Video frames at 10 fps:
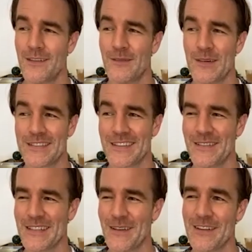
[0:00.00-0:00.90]
my, son
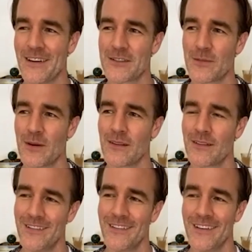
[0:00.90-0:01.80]
every time he talks about it,
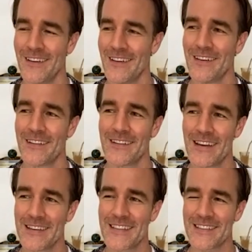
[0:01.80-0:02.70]
he
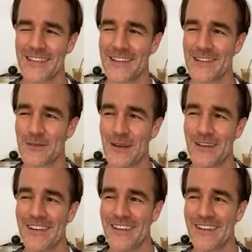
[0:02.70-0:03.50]
says it in this